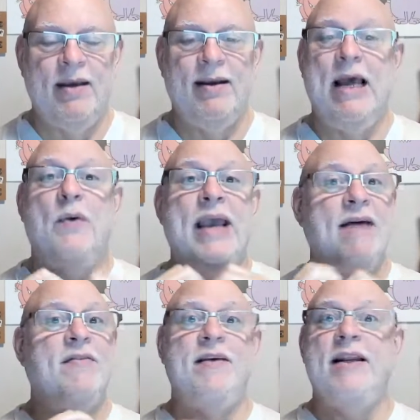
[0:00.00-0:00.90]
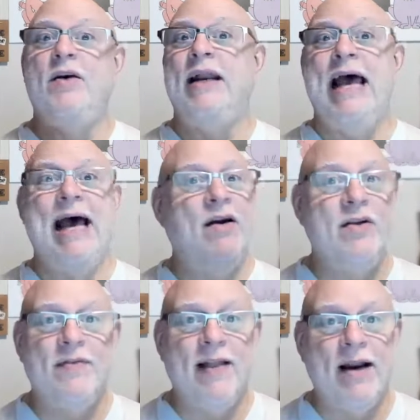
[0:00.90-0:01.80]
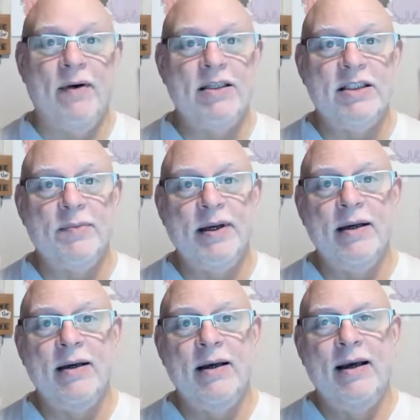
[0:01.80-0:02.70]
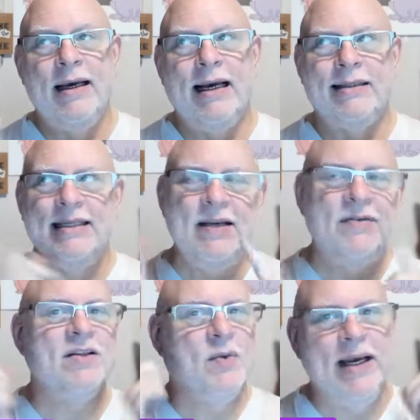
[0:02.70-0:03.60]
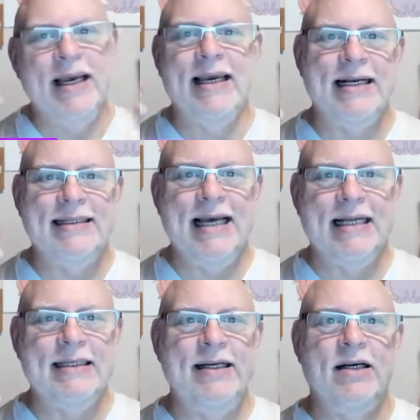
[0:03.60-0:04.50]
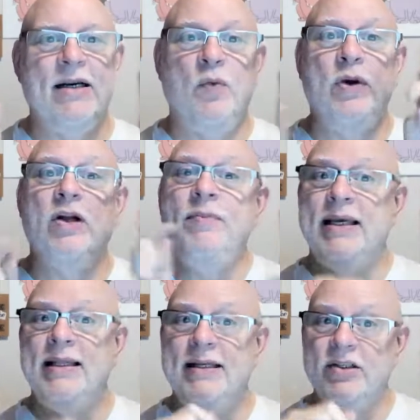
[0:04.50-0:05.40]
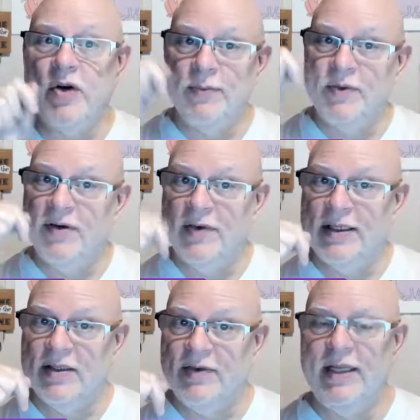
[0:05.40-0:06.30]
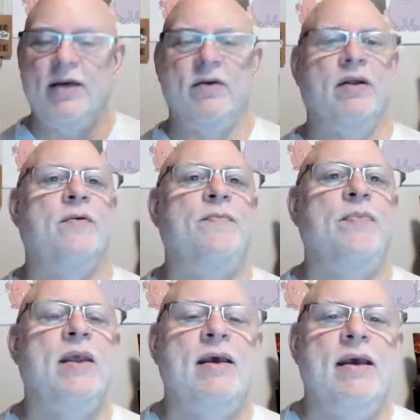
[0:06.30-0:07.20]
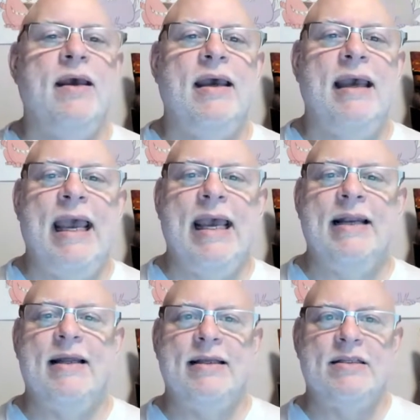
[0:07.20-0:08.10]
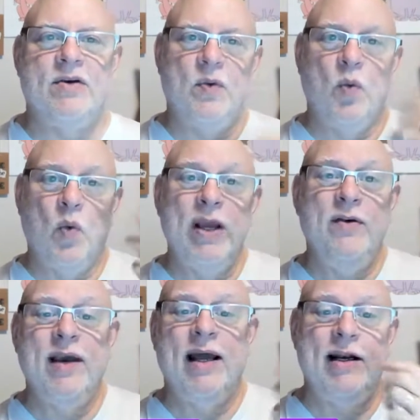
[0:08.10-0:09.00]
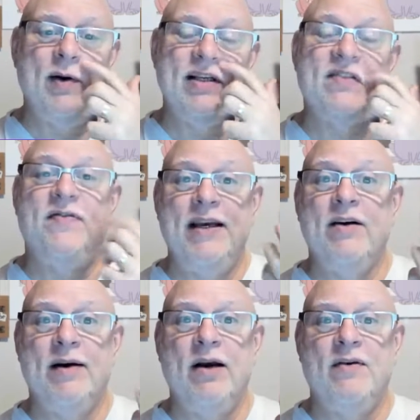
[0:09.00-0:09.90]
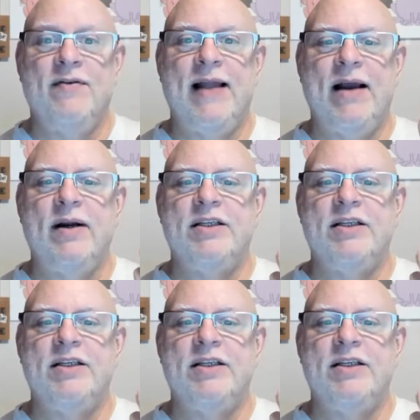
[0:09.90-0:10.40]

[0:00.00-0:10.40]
Now, we have a video on how to do flat rate shipping. I'll see if there's a way I can attach it here. It will be in the description for this video, though. And so what you've got to do is figure out flat rate